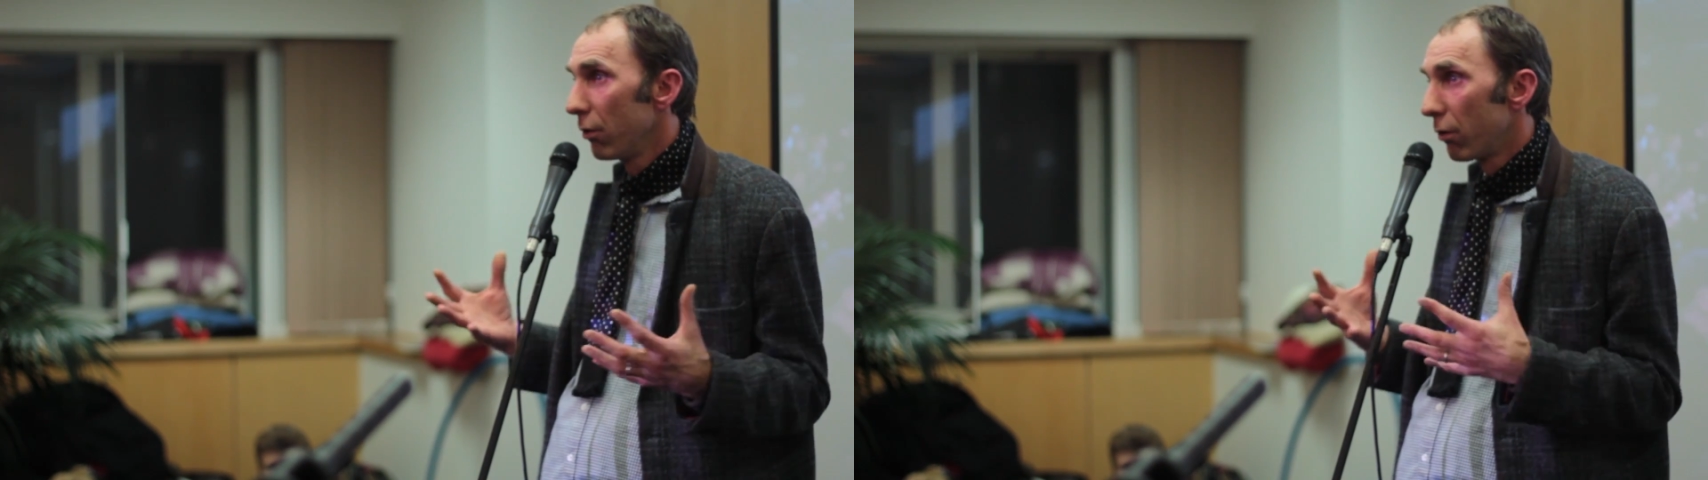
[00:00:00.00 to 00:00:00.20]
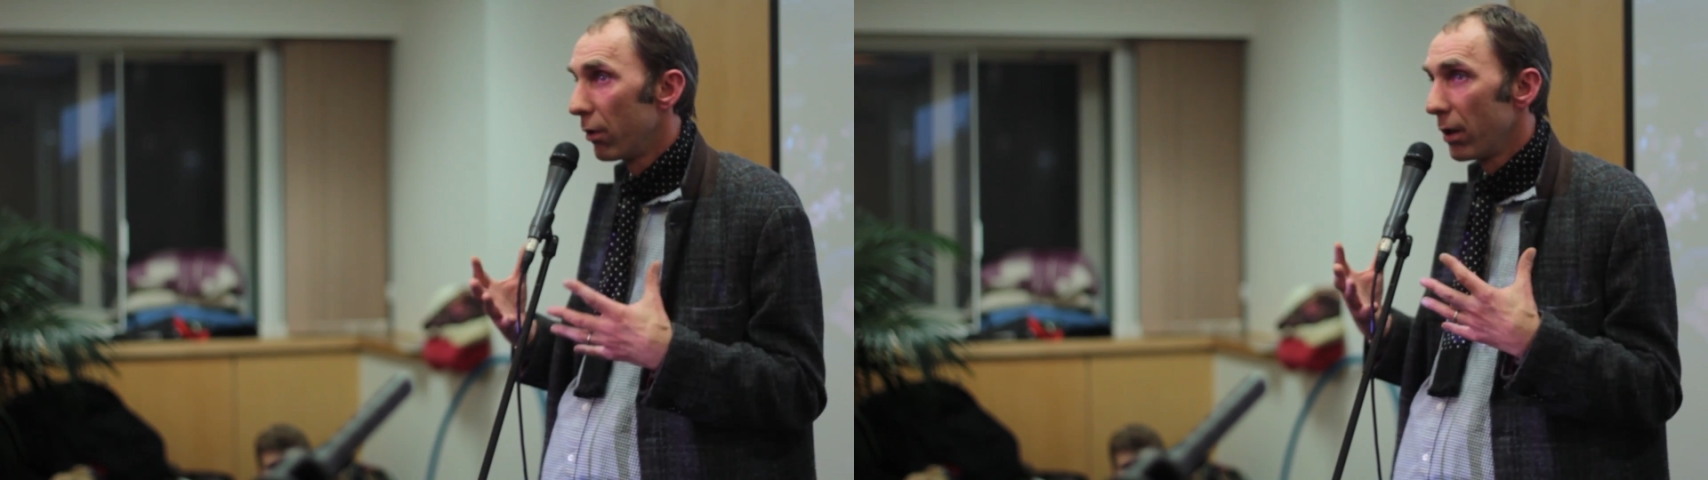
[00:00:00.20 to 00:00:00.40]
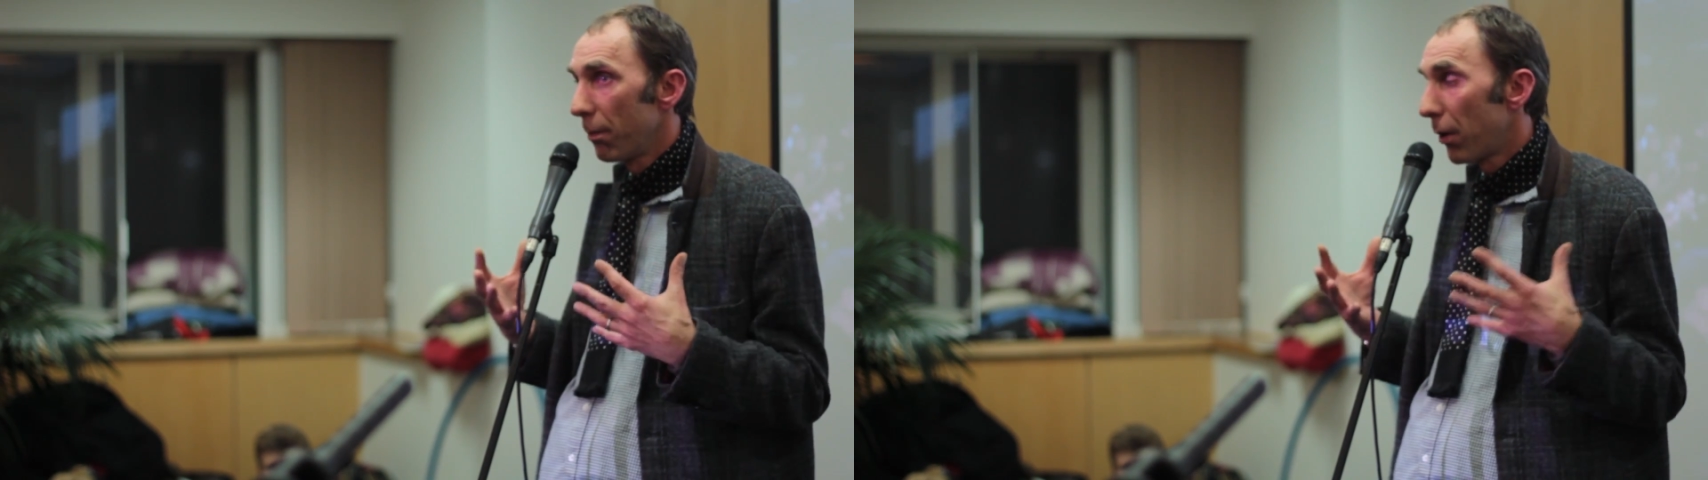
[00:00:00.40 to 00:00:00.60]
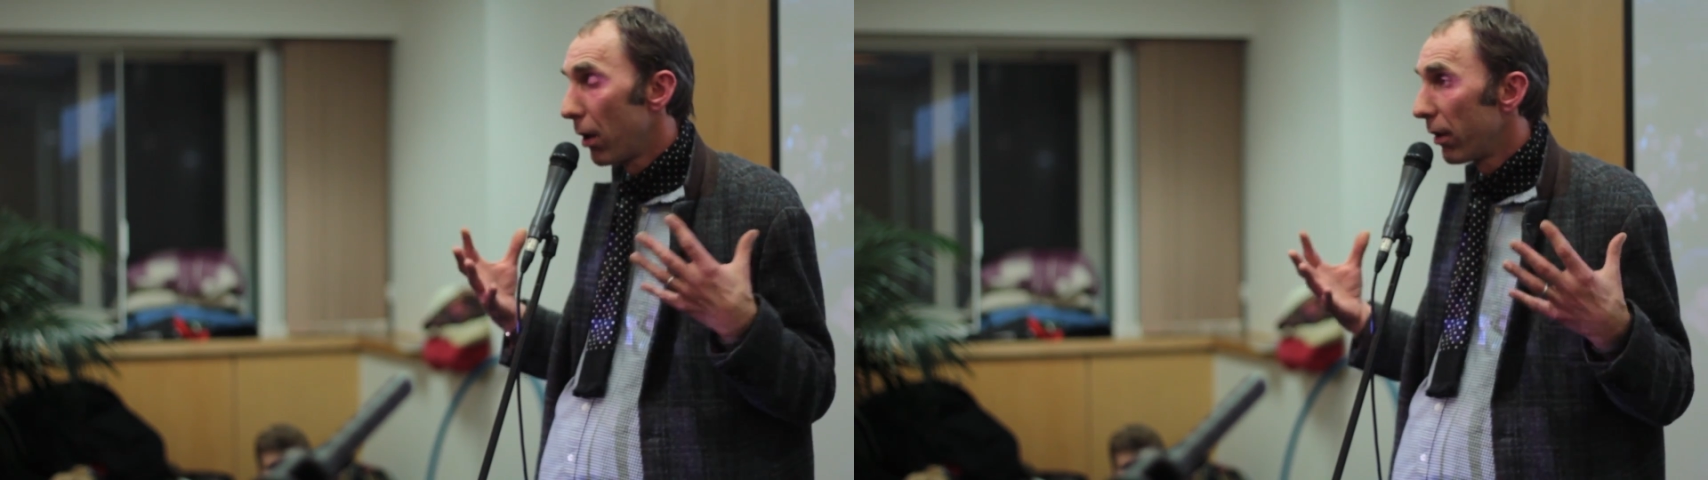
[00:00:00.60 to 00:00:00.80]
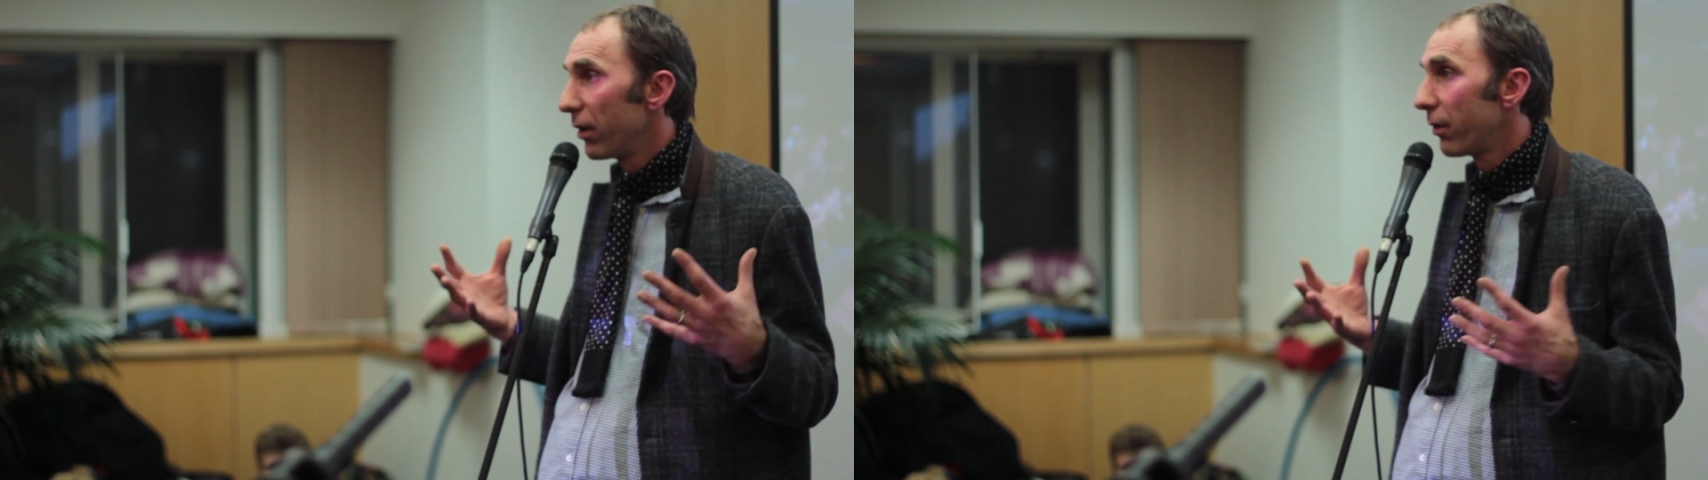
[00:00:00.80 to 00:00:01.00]
during the
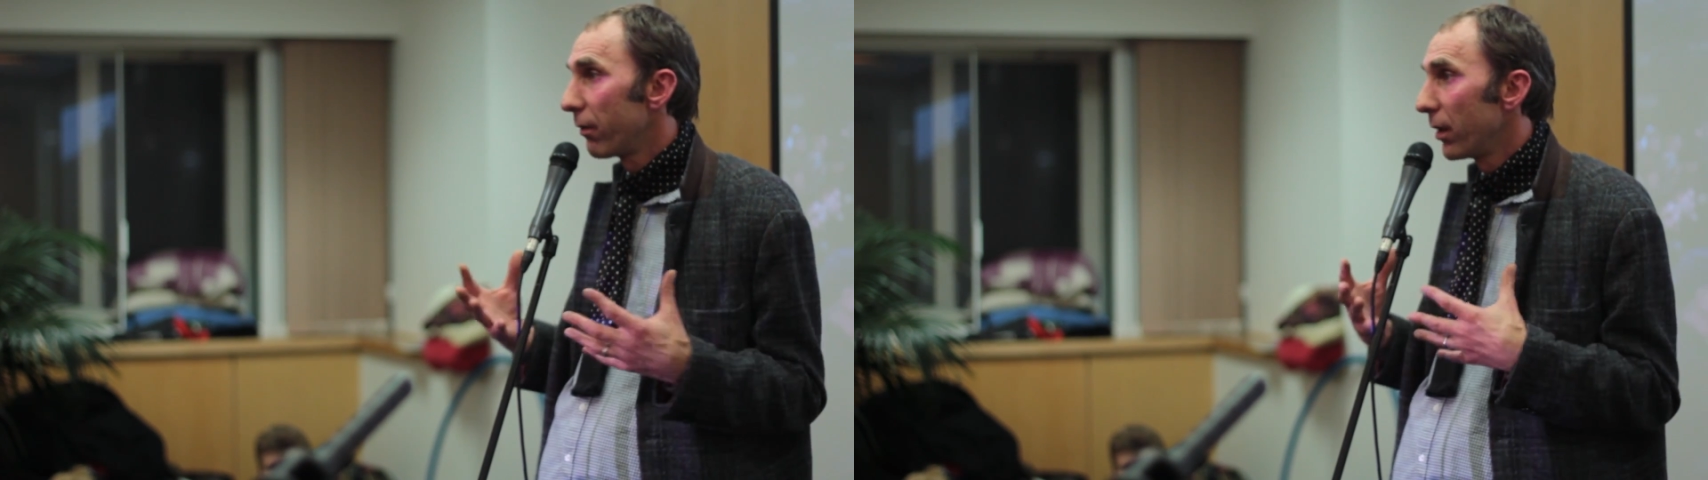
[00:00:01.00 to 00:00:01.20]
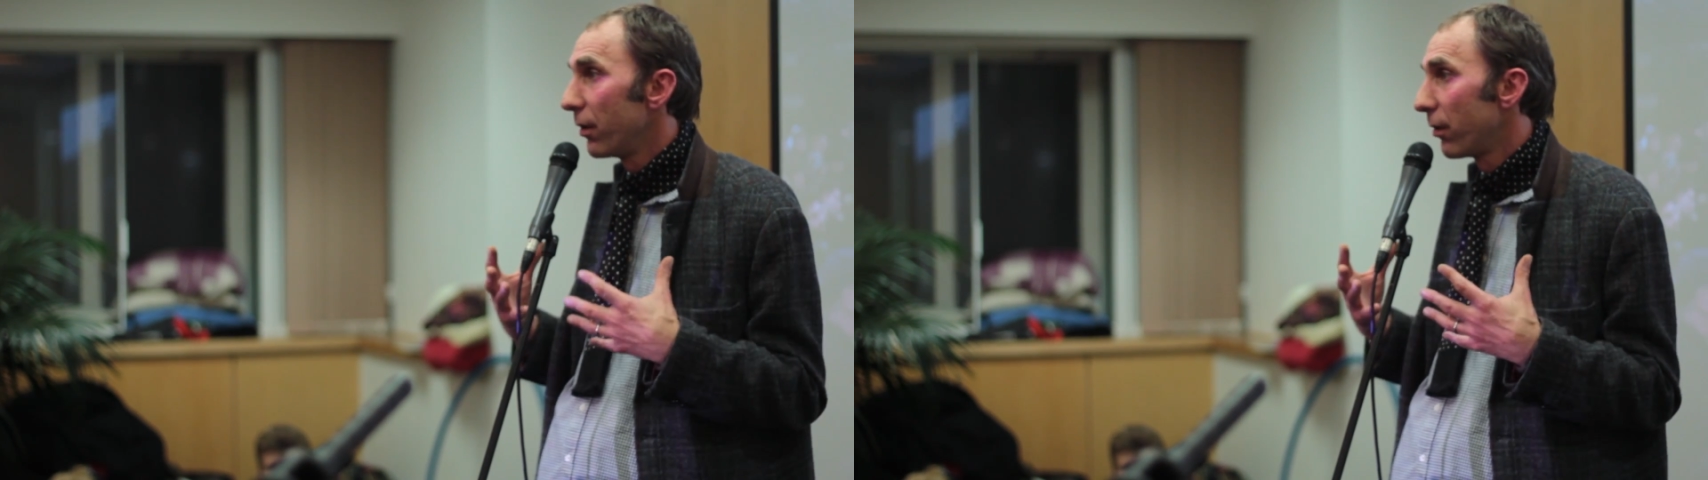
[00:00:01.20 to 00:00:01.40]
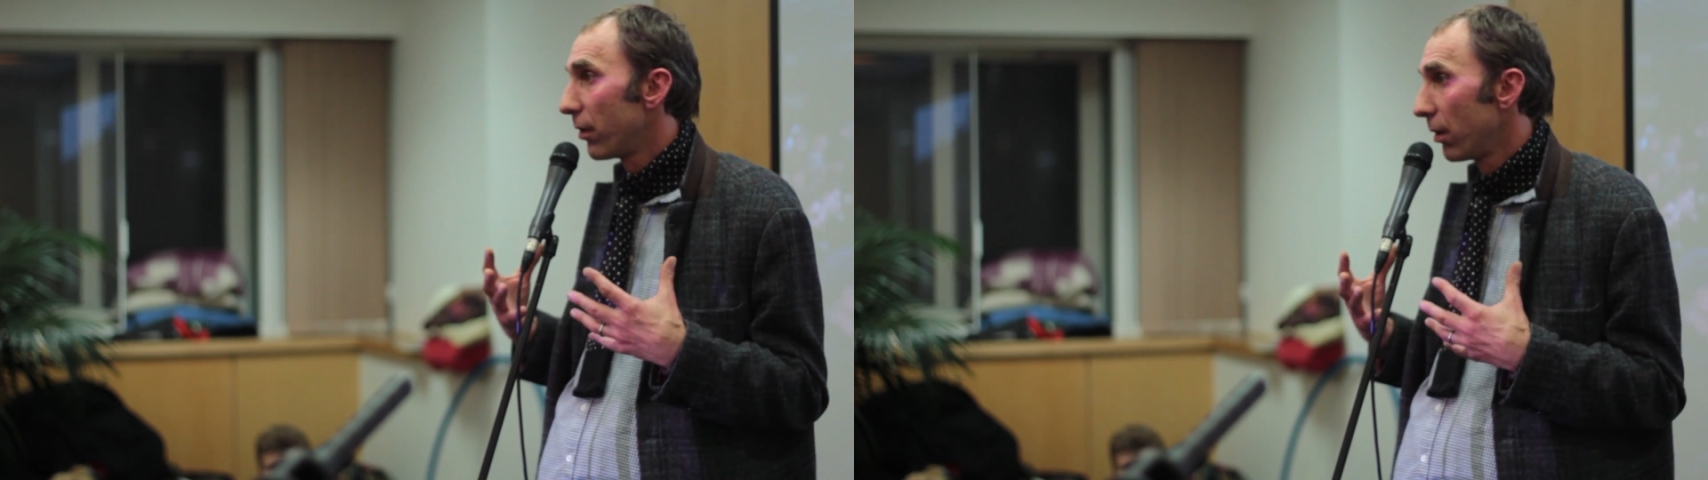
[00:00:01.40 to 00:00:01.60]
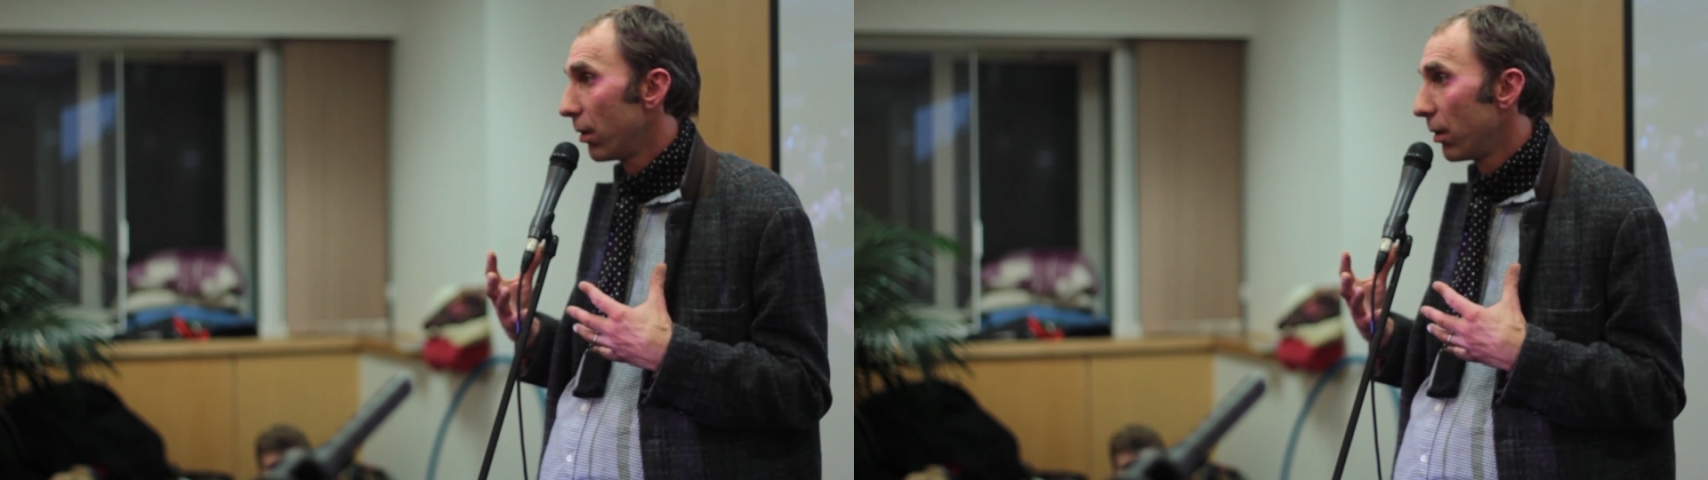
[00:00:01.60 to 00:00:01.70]
progress of this